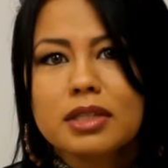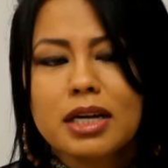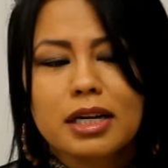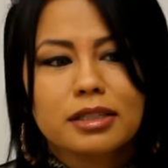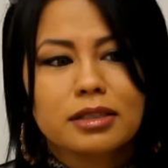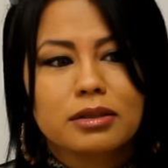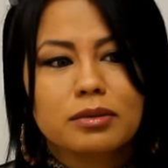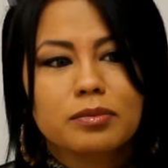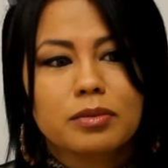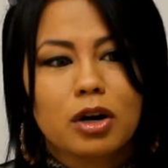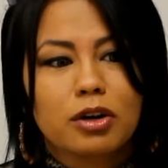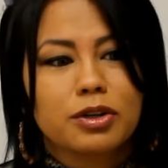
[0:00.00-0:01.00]
And
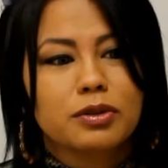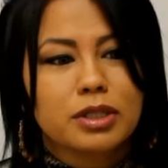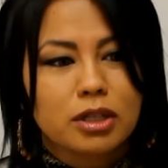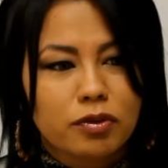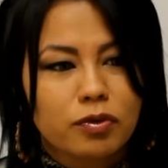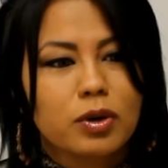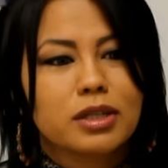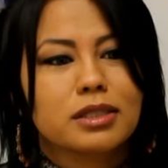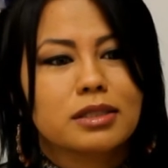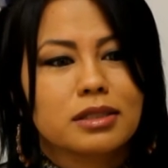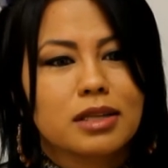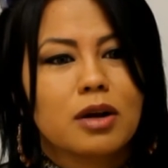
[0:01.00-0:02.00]
our using our
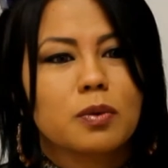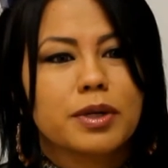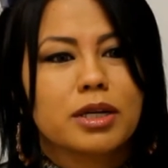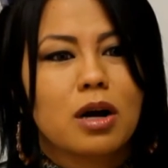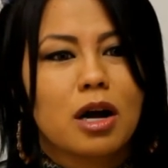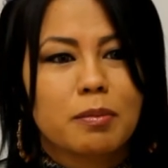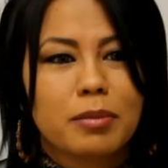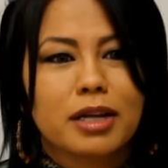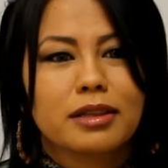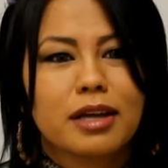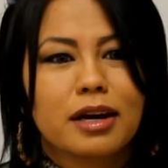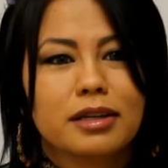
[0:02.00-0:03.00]
voices is how we
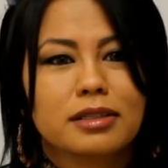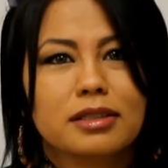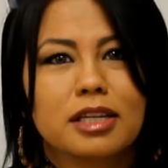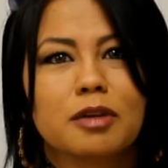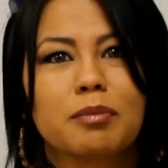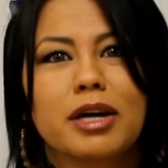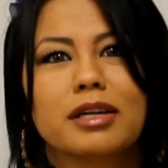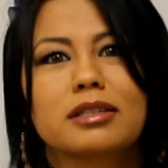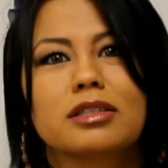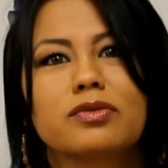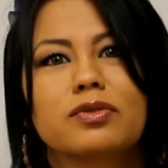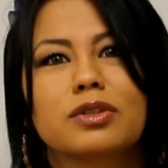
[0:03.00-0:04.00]
combat that. It's like
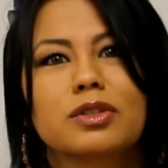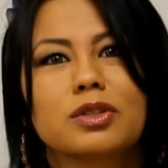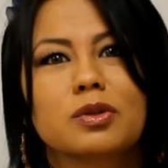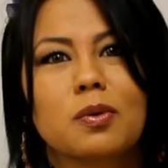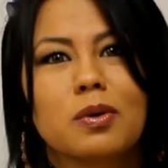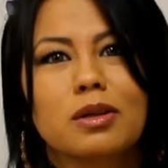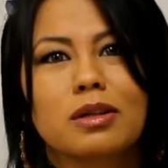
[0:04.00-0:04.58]
medicine for the soul.